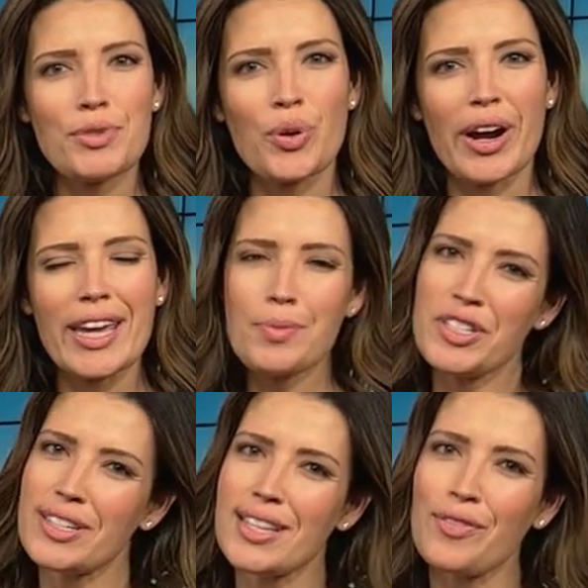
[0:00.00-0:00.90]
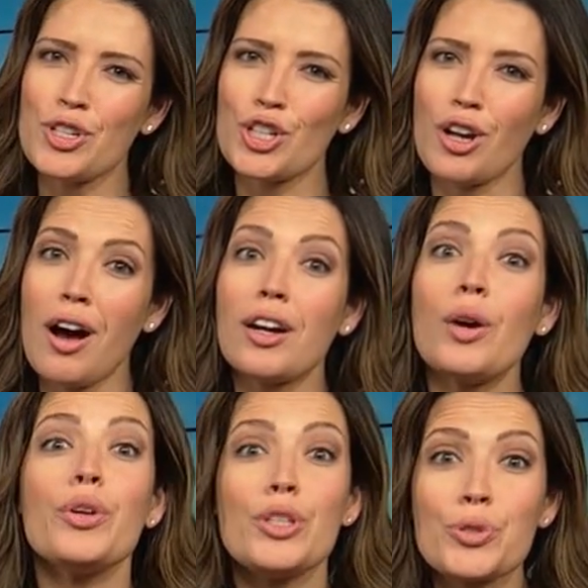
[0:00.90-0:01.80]
to our ABC7 Chicago
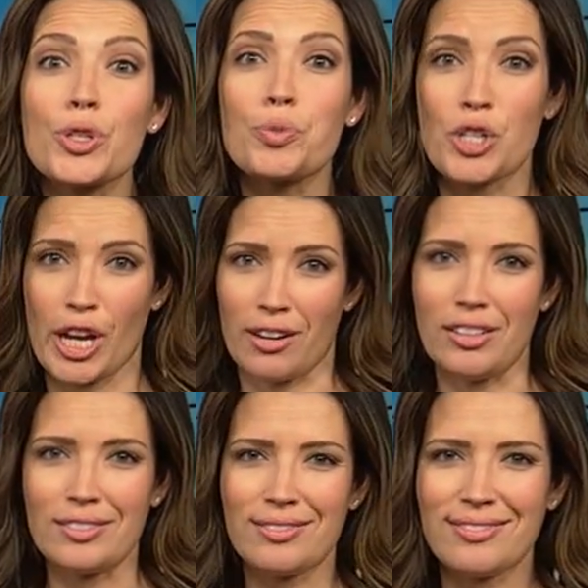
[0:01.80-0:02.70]
YouTube channel.